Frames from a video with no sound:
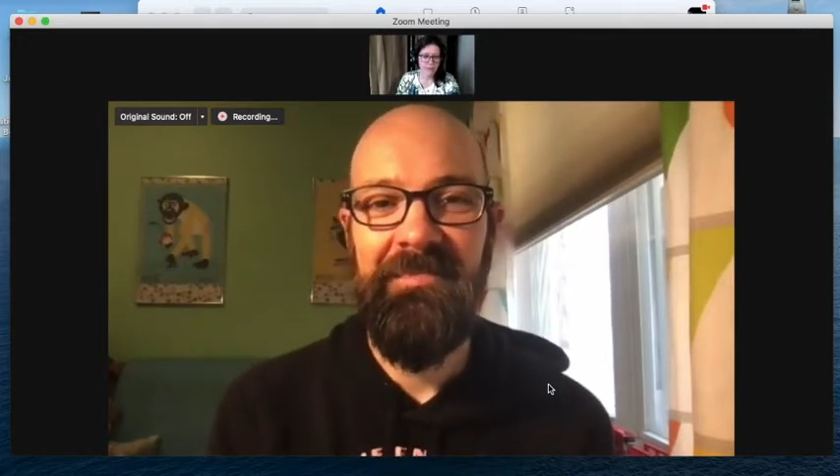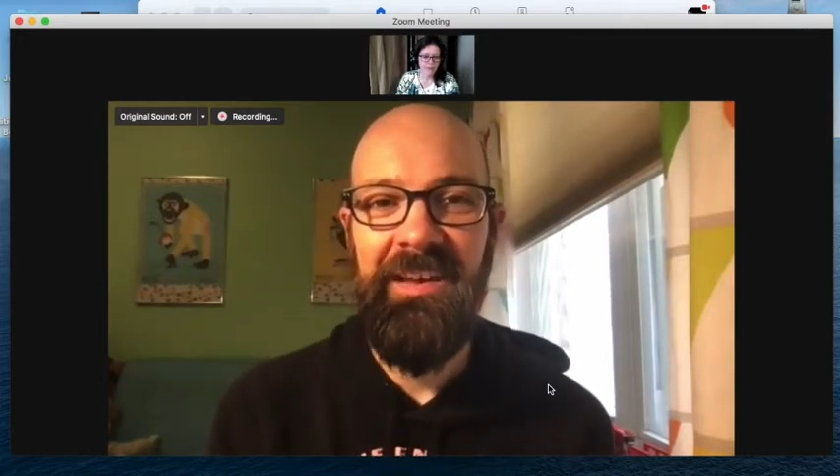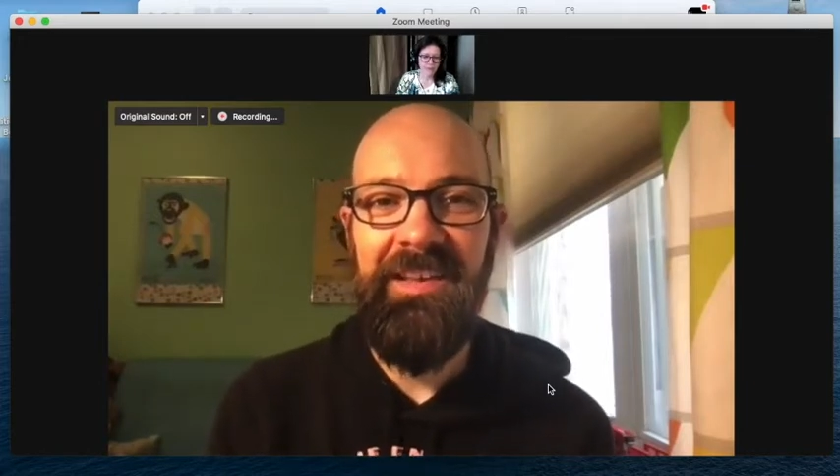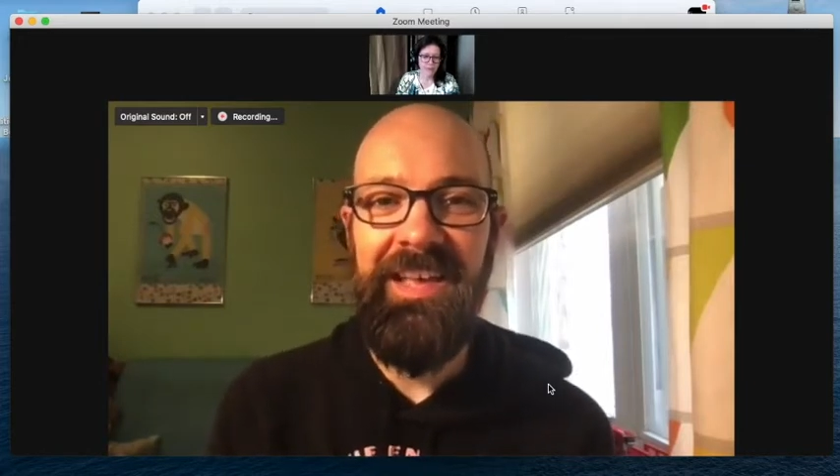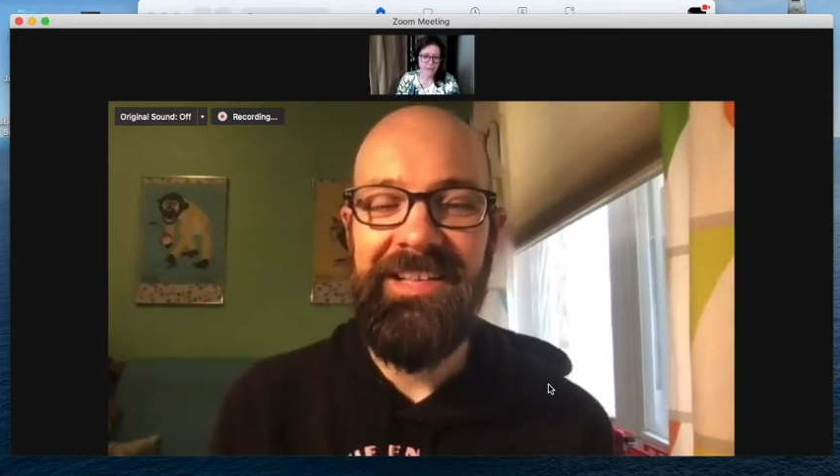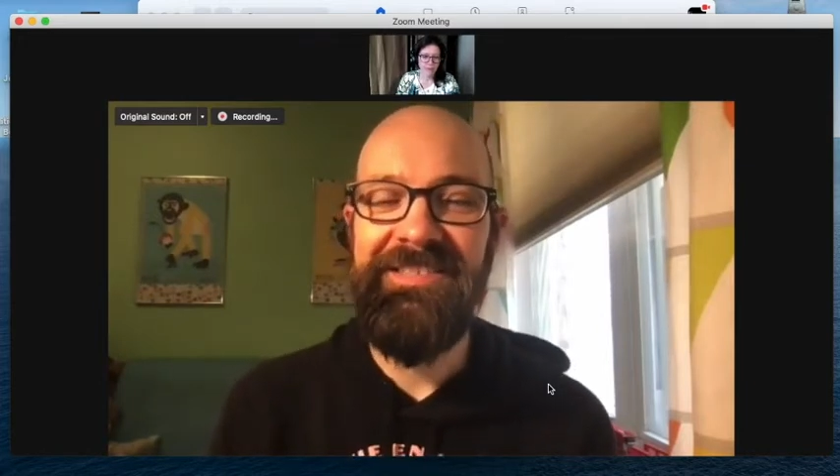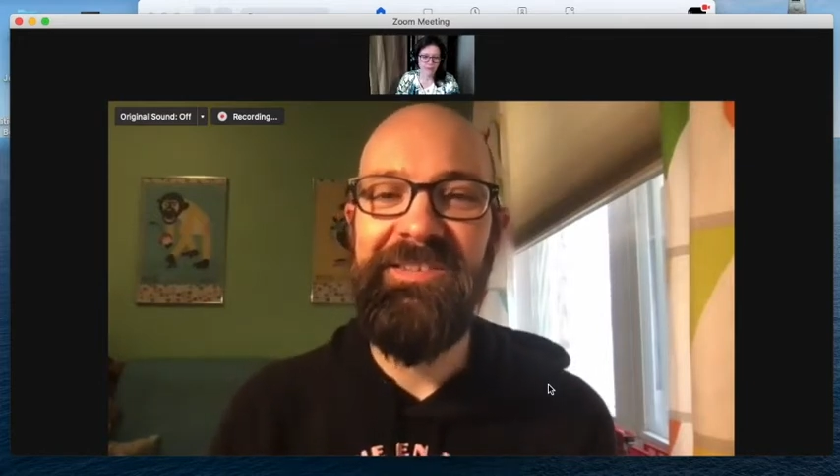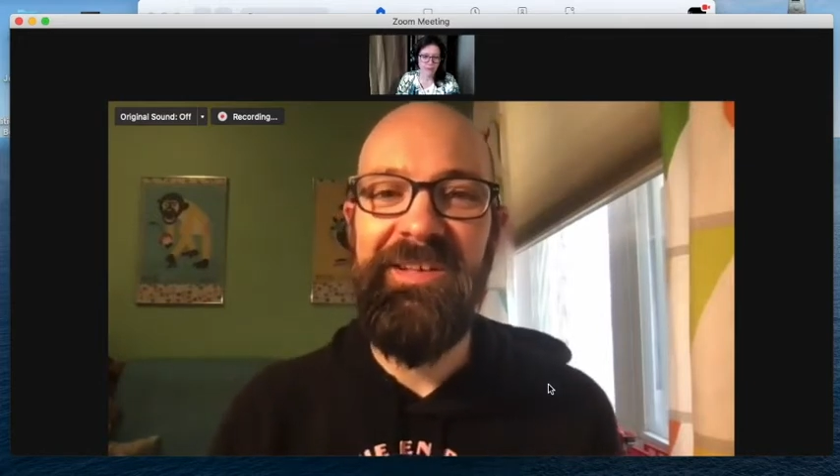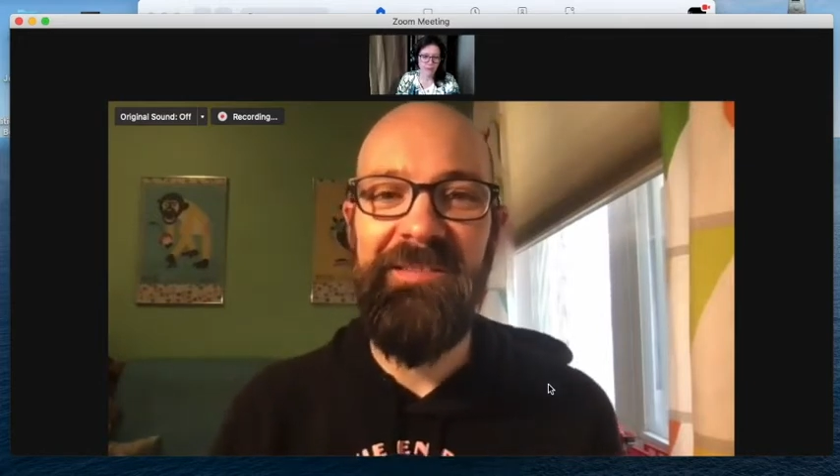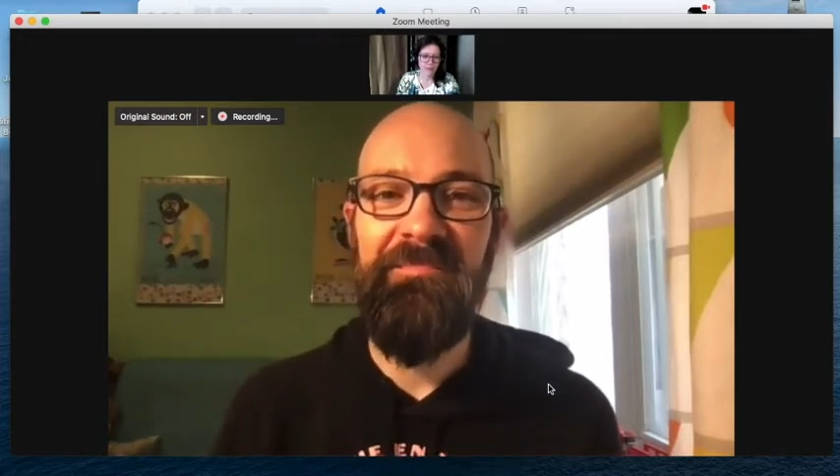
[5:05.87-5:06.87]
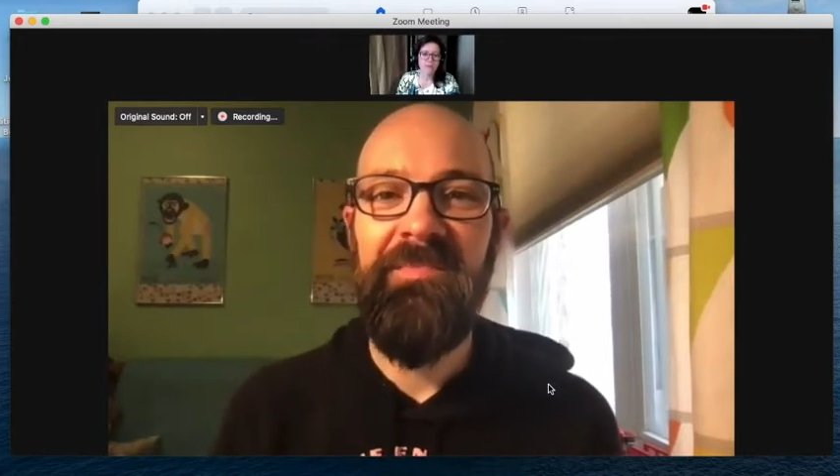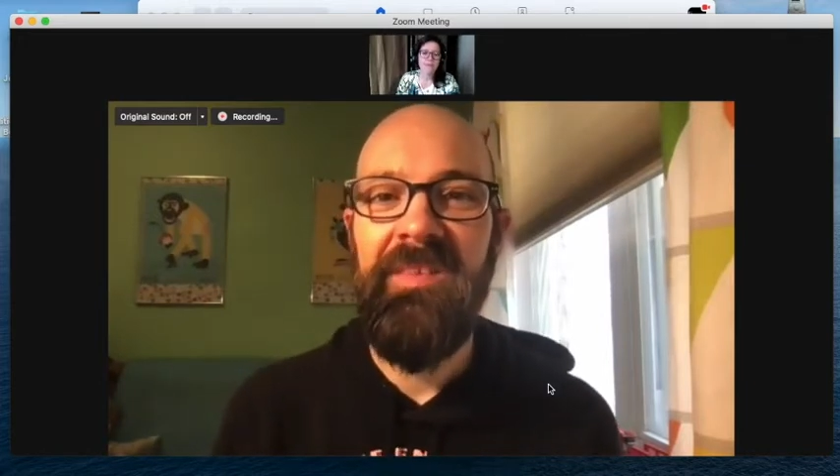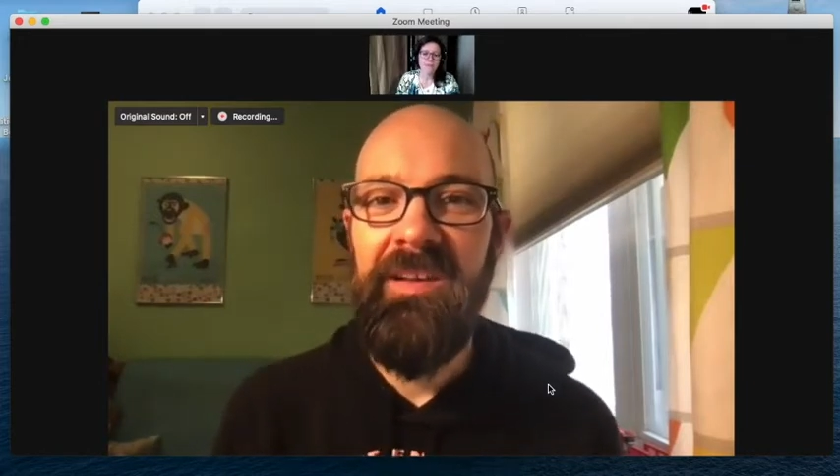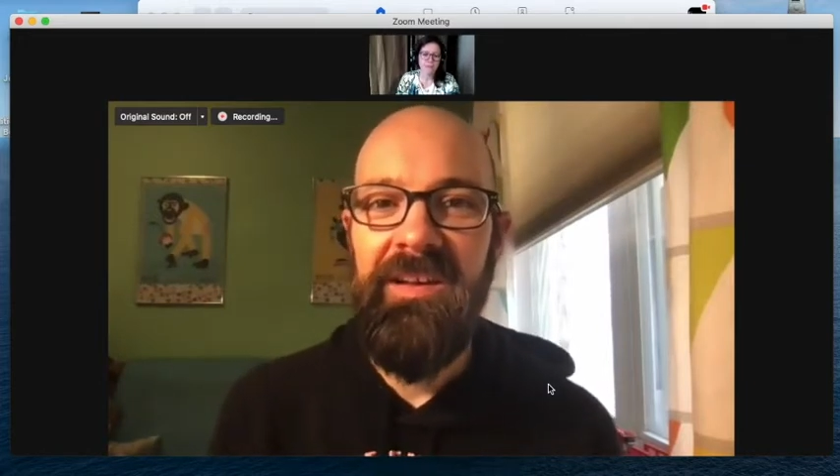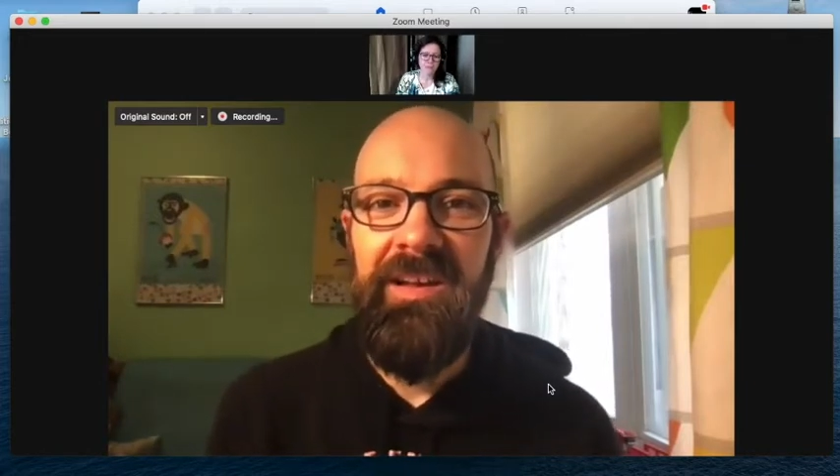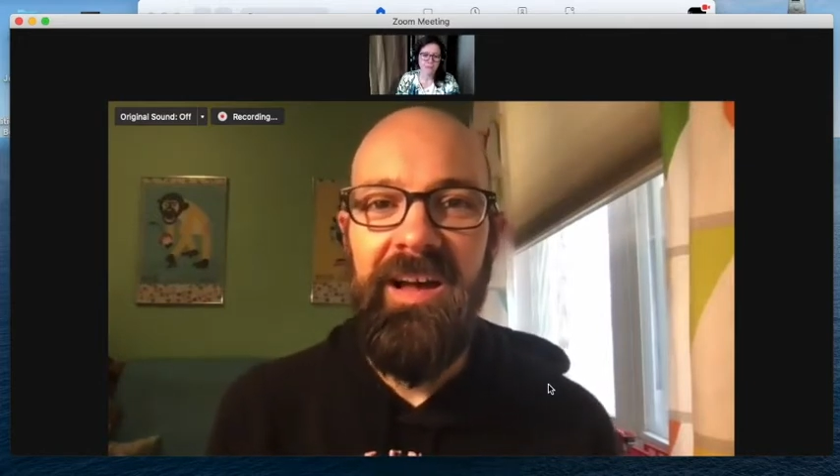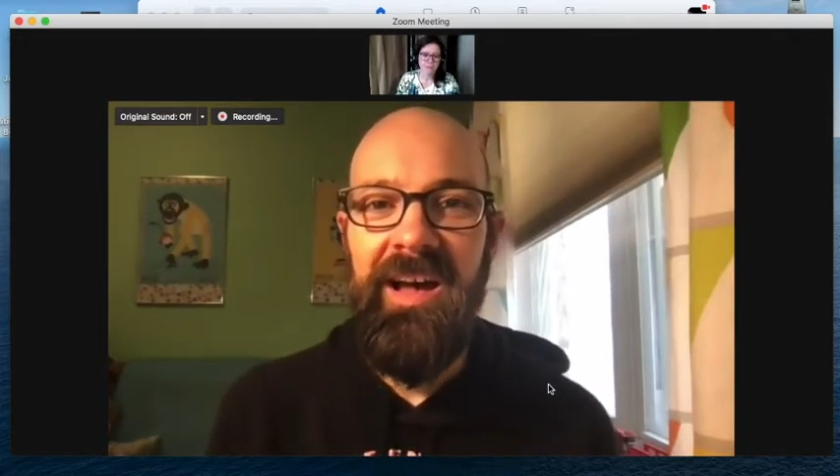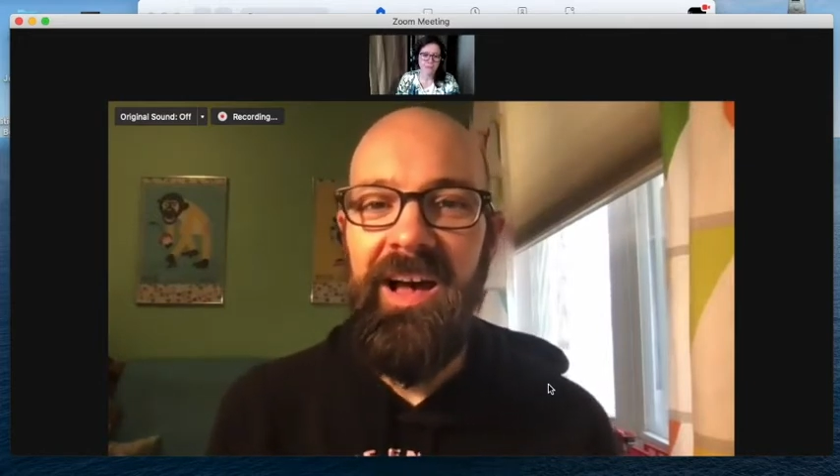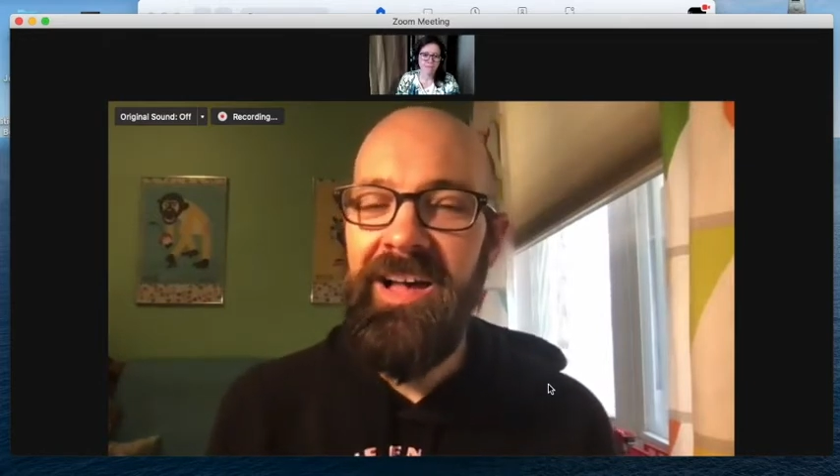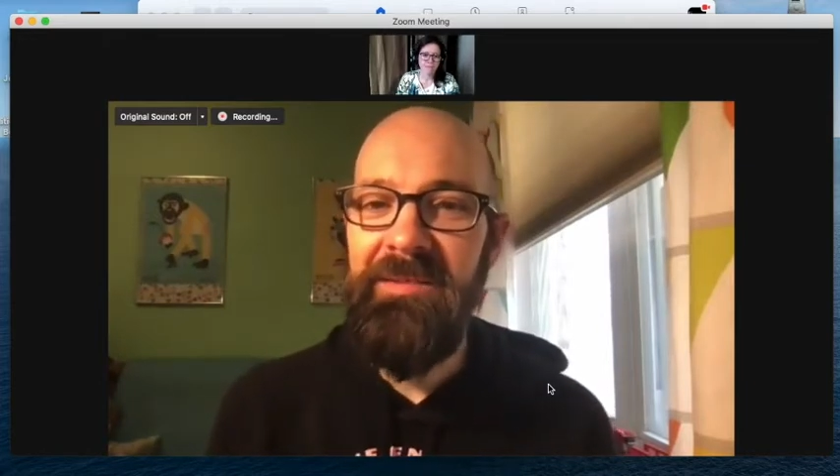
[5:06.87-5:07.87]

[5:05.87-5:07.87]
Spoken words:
Yeah, let's do it. Hi,